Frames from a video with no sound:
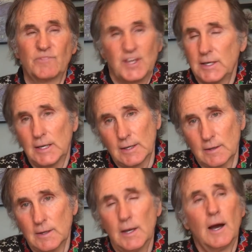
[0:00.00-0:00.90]

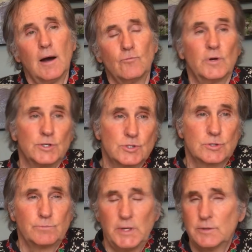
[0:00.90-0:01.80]
thinking, of
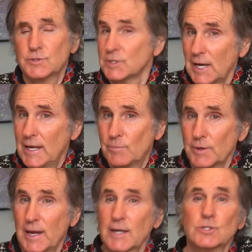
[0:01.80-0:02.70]
which Peterson
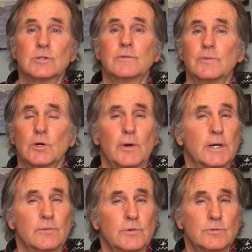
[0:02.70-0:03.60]
labored actually for
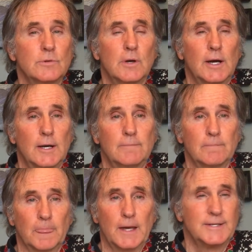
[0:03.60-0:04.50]
quite a few
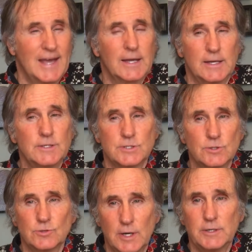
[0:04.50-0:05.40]
decades
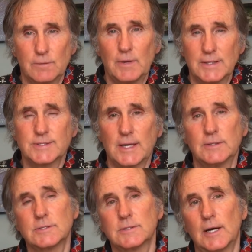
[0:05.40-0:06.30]
in trying to make
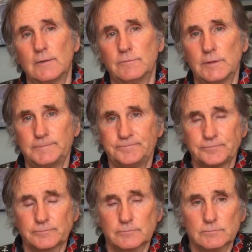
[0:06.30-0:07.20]
sense of
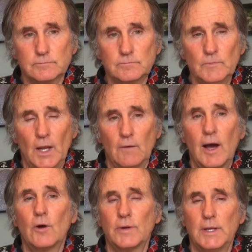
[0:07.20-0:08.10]

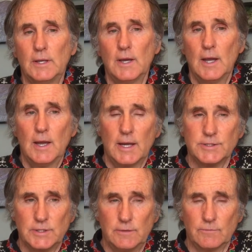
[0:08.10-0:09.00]
how he,
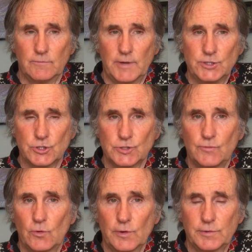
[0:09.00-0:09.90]
as he ventures
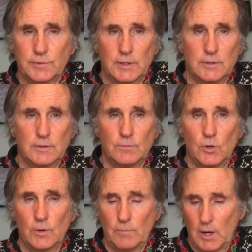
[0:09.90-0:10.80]
forth into the
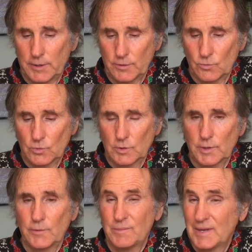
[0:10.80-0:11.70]
modern
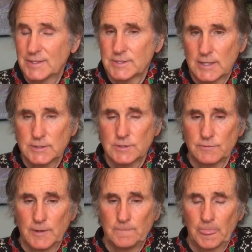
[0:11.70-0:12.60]
world, how he makes sense
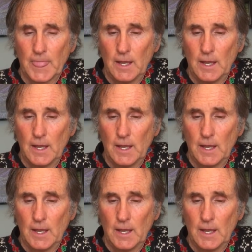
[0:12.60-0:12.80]
of it.